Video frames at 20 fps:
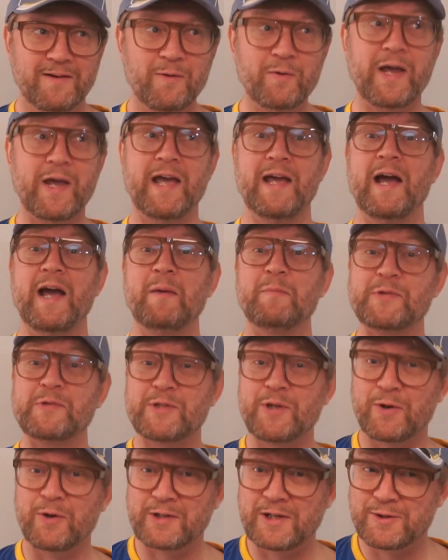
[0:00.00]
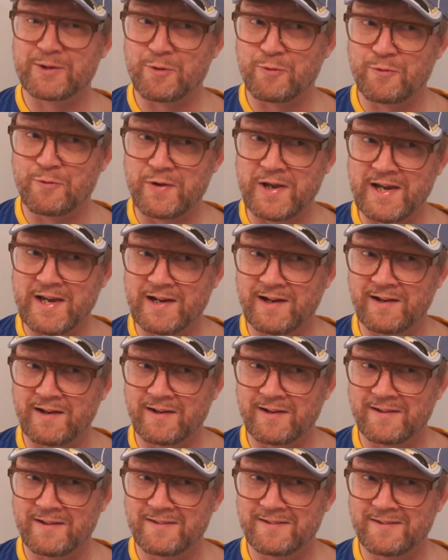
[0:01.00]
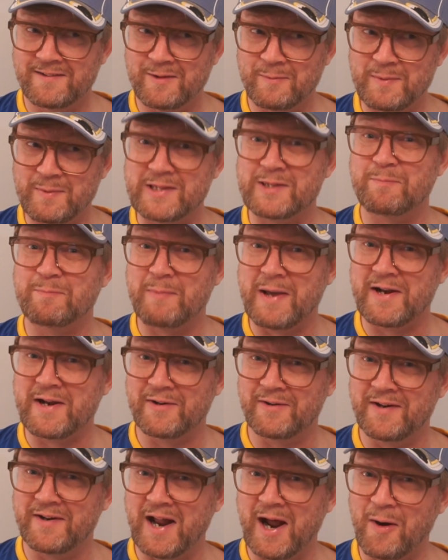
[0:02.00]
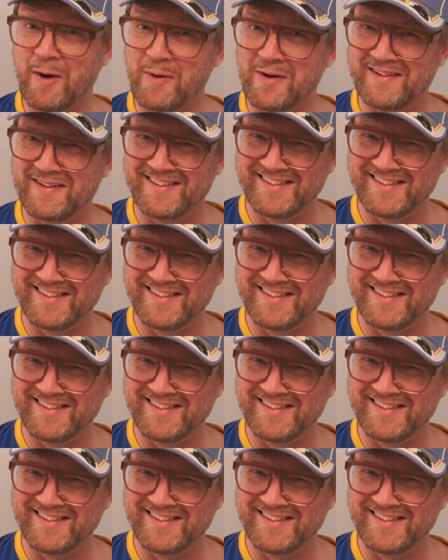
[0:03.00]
Okay, I'm starting to feel a bit better now.